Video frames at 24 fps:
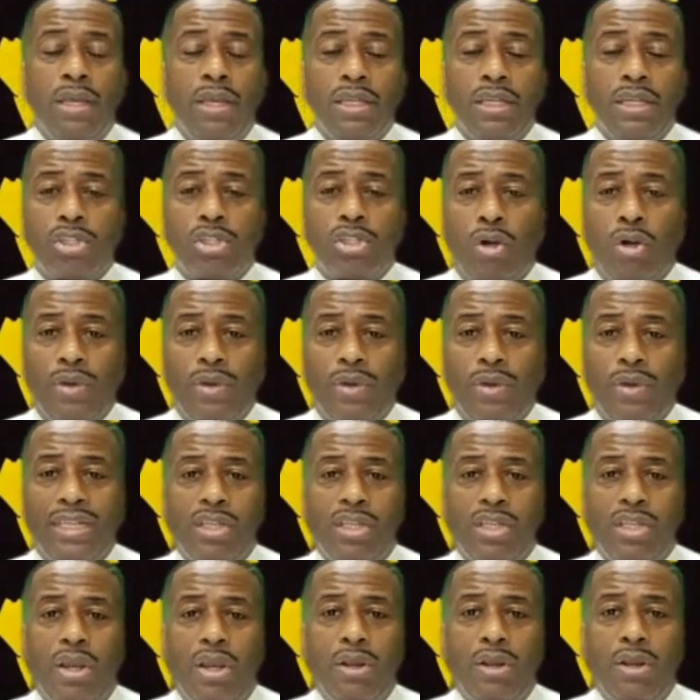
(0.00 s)
in
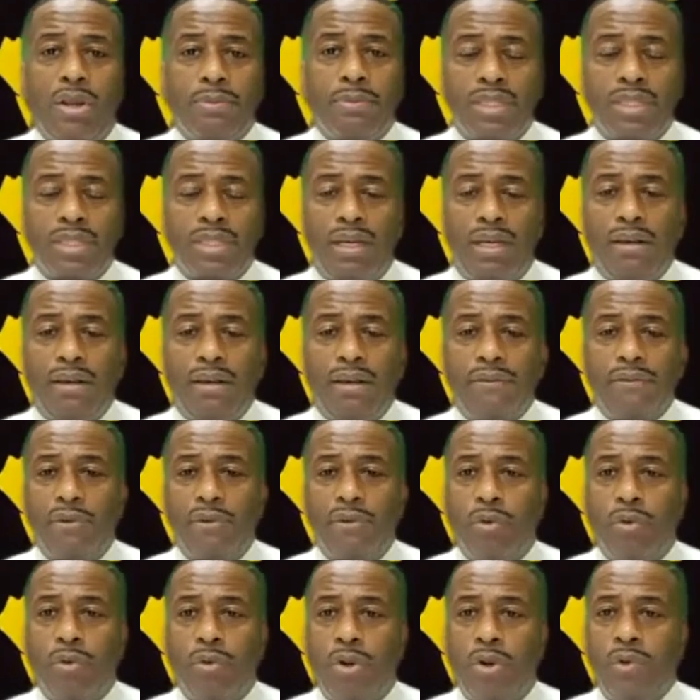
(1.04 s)
terms of
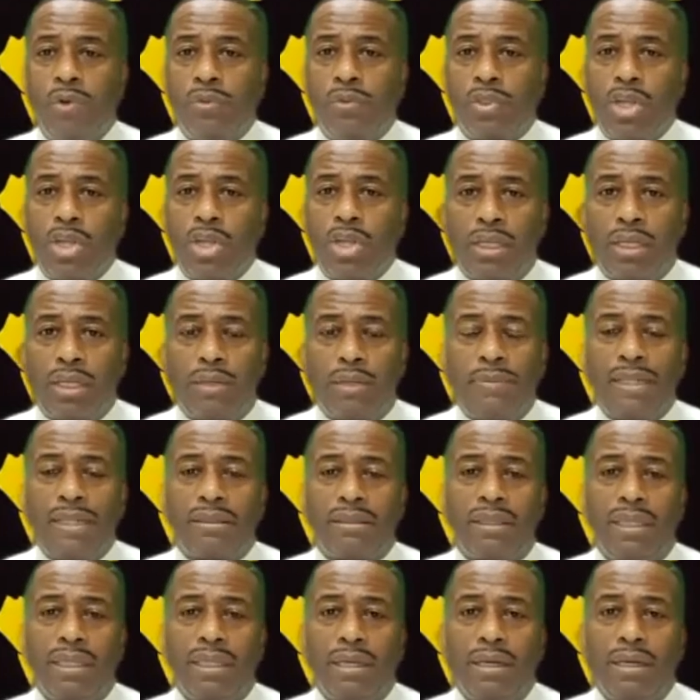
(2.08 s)
when we were talking about
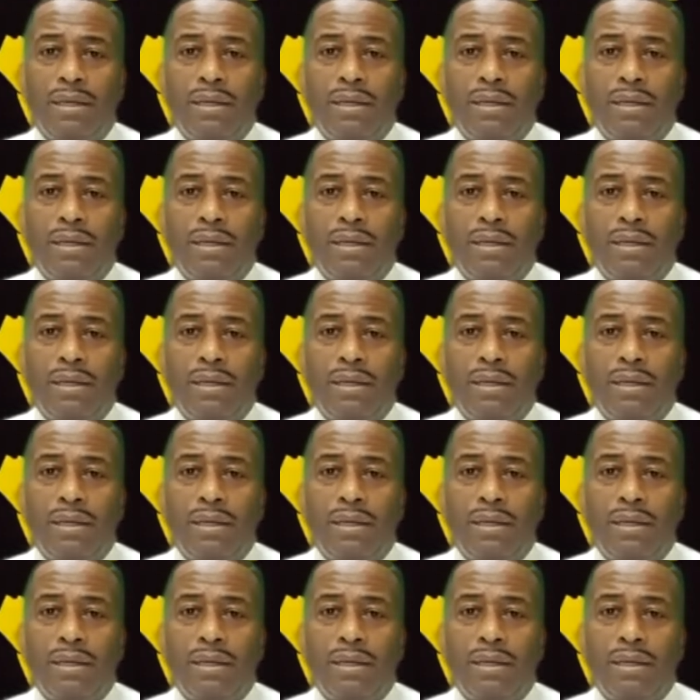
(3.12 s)
the